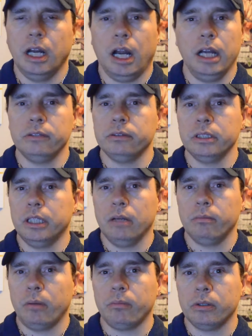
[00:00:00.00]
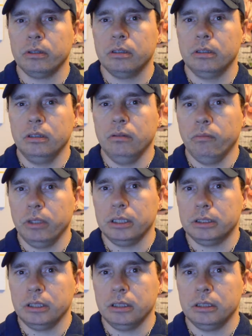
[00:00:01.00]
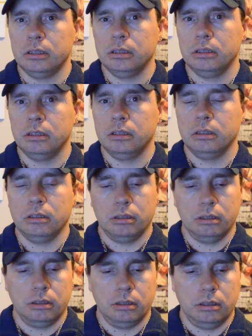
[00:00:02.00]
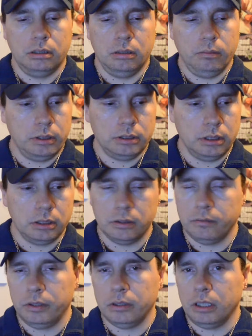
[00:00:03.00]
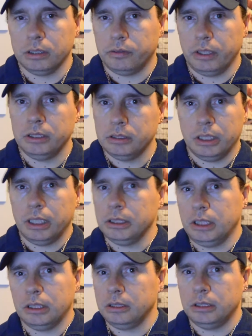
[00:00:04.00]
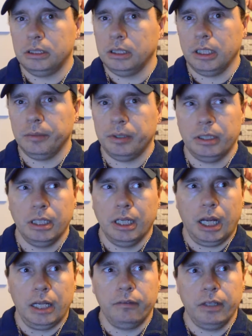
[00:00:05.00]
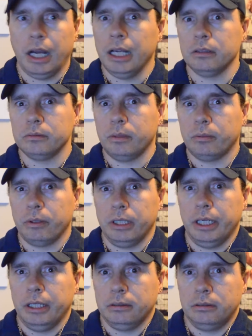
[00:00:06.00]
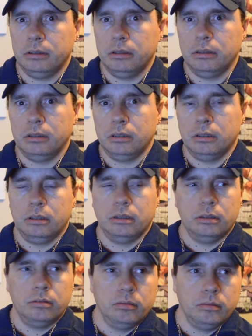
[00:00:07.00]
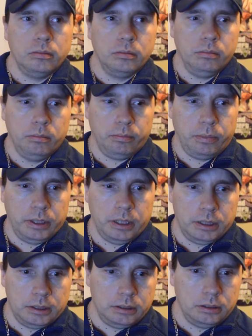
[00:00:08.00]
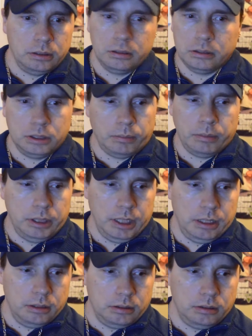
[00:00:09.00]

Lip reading: I really can't remember when I started. I started doing video logs. I usually guys tell you the time, and even I don't remember right now. But something like that.